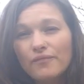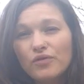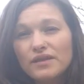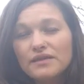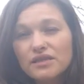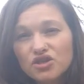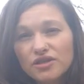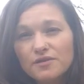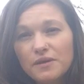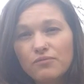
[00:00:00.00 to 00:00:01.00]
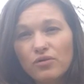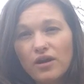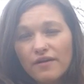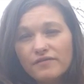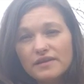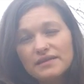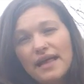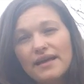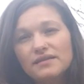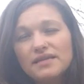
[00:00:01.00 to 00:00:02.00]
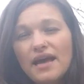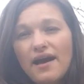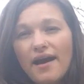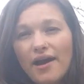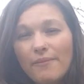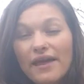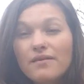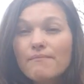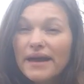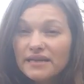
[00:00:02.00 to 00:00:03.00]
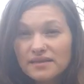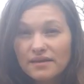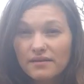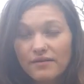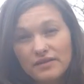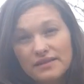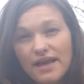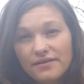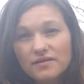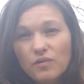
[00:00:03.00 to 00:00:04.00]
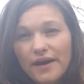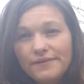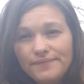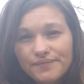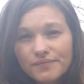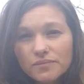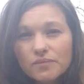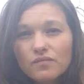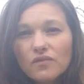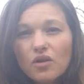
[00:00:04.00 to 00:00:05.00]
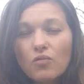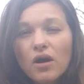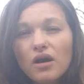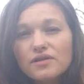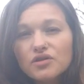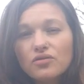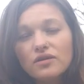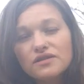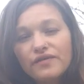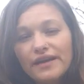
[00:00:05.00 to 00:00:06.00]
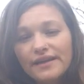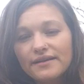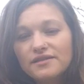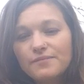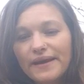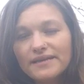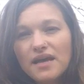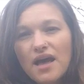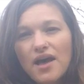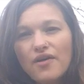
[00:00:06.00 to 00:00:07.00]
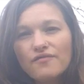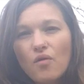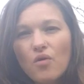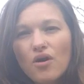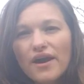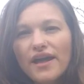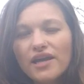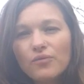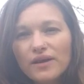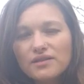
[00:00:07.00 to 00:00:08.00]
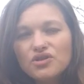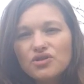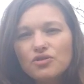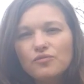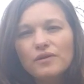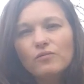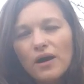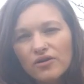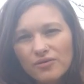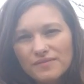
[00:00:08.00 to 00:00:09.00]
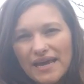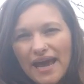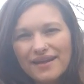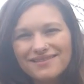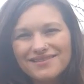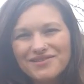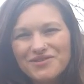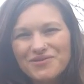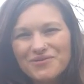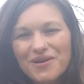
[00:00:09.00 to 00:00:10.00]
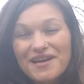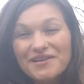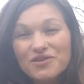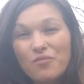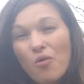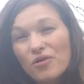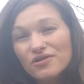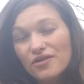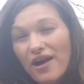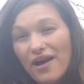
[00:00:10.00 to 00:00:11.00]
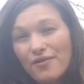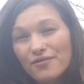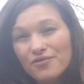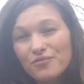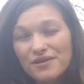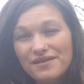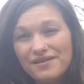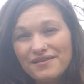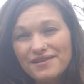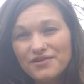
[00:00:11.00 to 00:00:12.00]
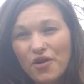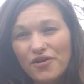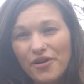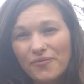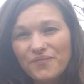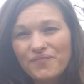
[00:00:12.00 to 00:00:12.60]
with Indigenous people of this land and the medicine of this land as well, while also cultivating a space for anyone to be welcomed and to support their health within this garden.